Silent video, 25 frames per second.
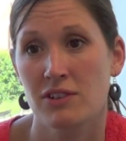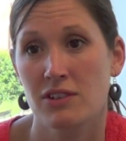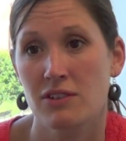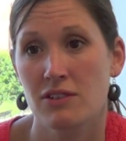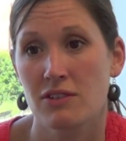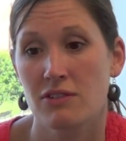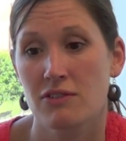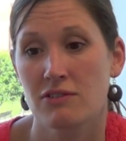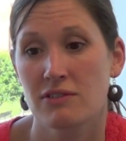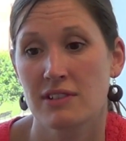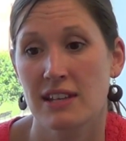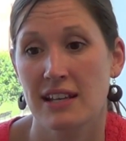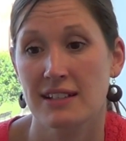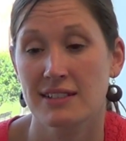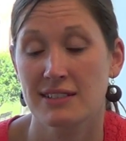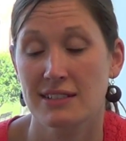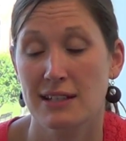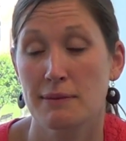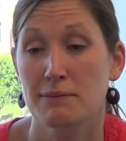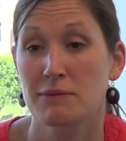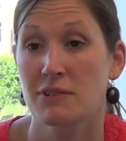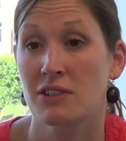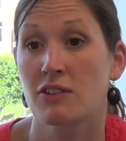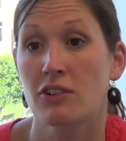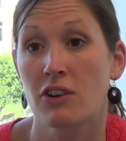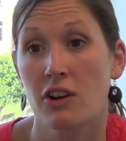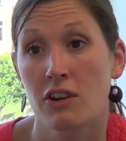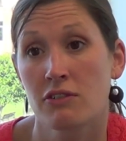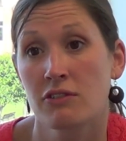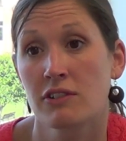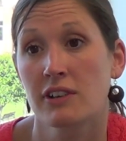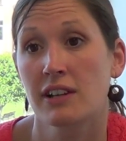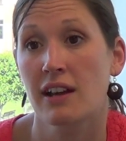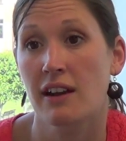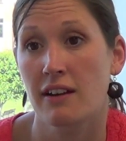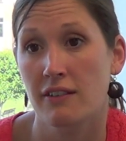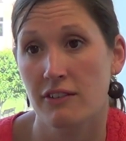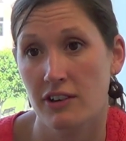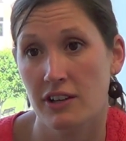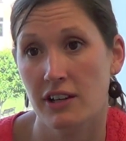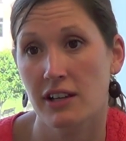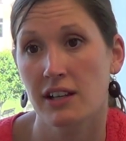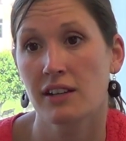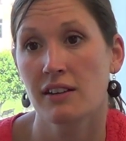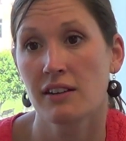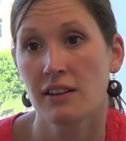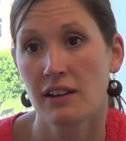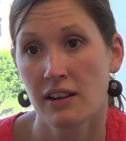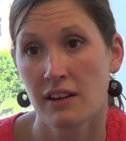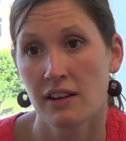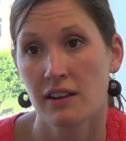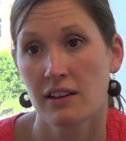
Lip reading: to take steps in their own recovery